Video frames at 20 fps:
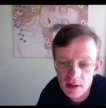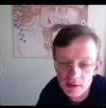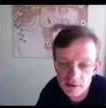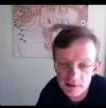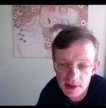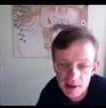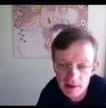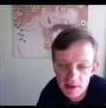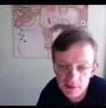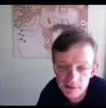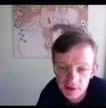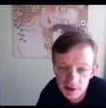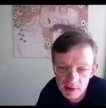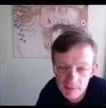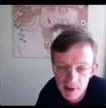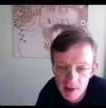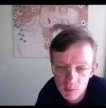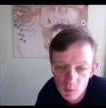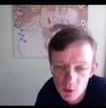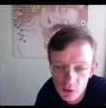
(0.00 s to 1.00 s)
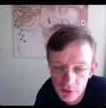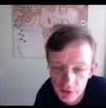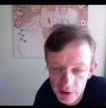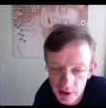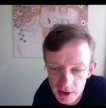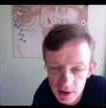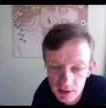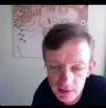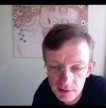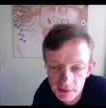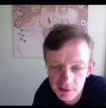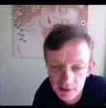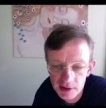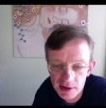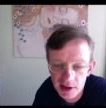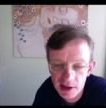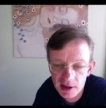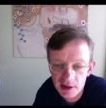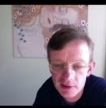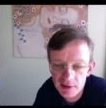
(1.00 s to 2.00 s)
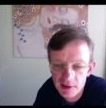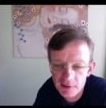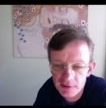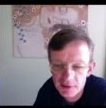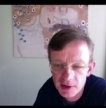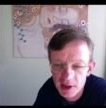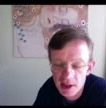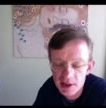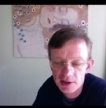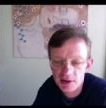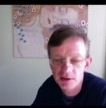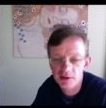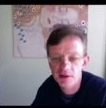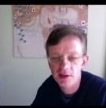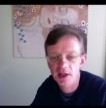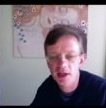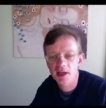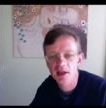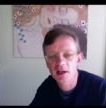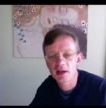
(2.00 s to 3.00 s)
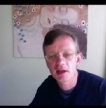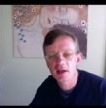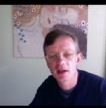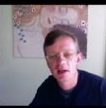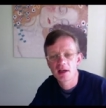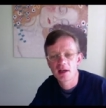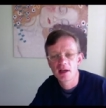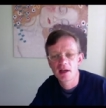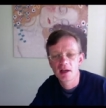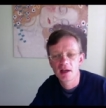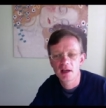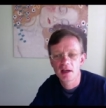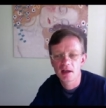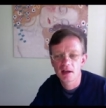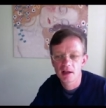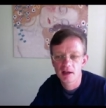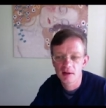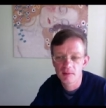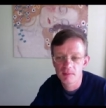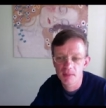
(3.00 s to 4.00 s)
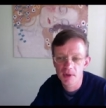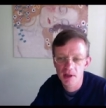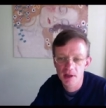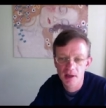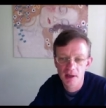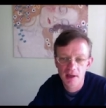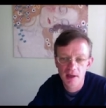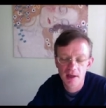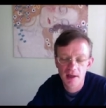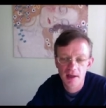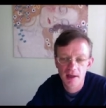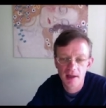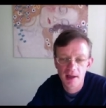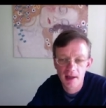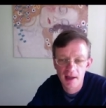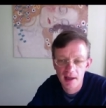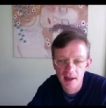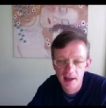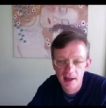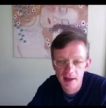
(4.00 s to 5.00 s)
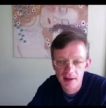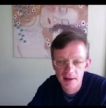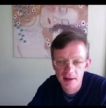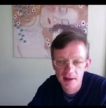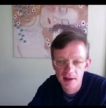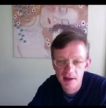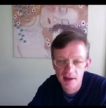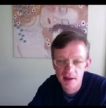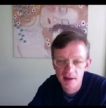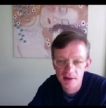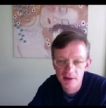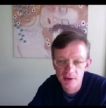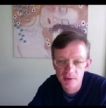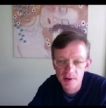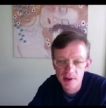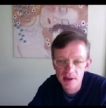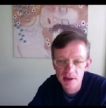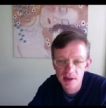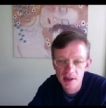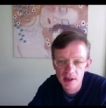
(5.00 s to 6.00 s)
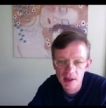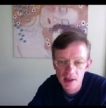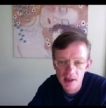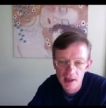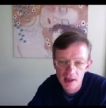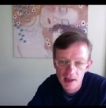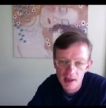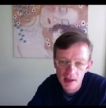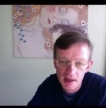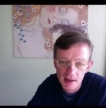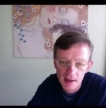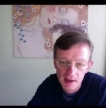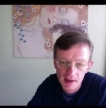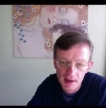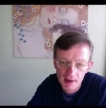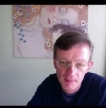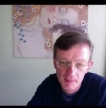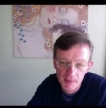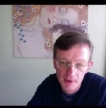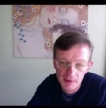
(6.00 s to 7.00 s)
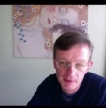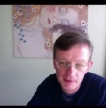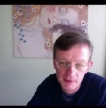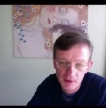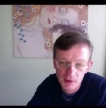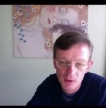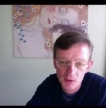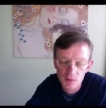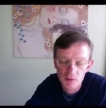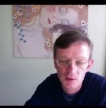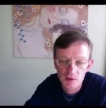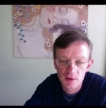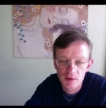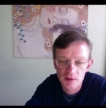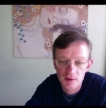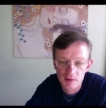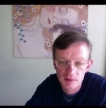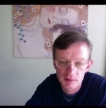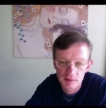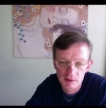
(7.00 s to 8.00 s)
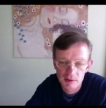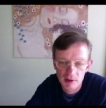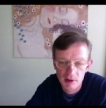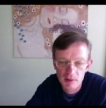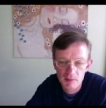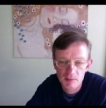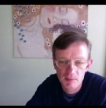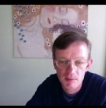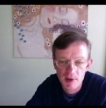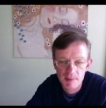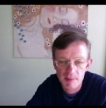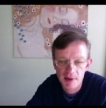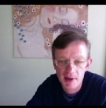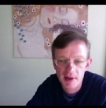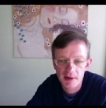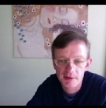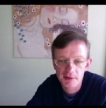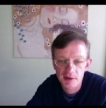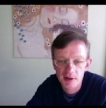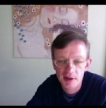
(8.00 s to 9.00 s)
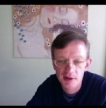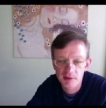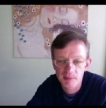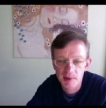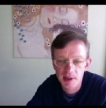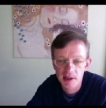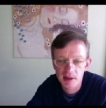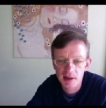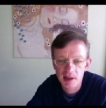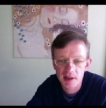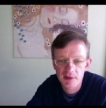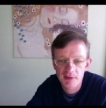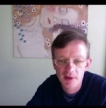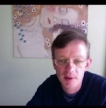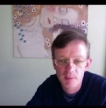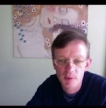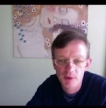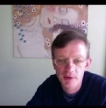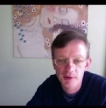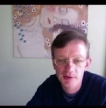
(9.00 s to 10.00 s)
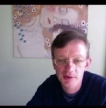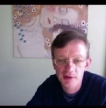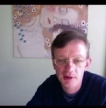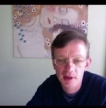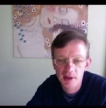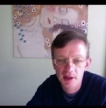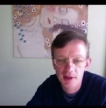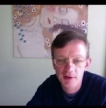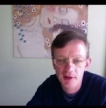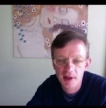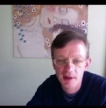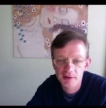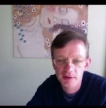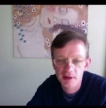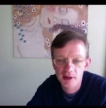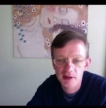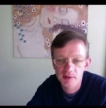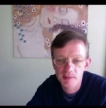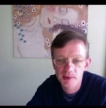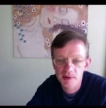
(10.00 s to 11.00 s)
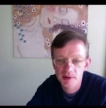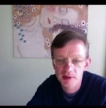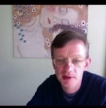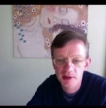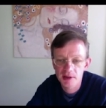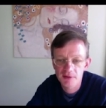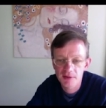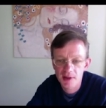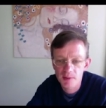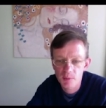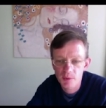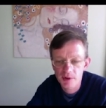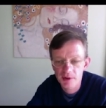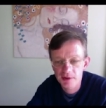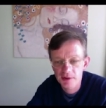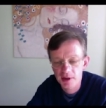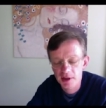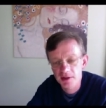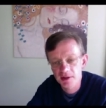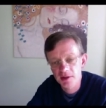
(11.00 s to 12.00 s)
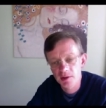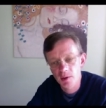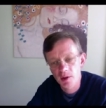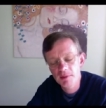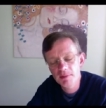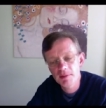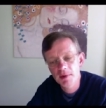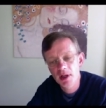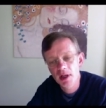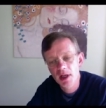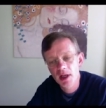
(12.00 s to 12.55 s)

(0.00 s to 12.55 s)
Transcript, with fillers: So now let's think about what the, the side identifications here um, and here are doing. Um, so, you know, maybe that side's being identified with this side, that side's being identified with this side, and so on.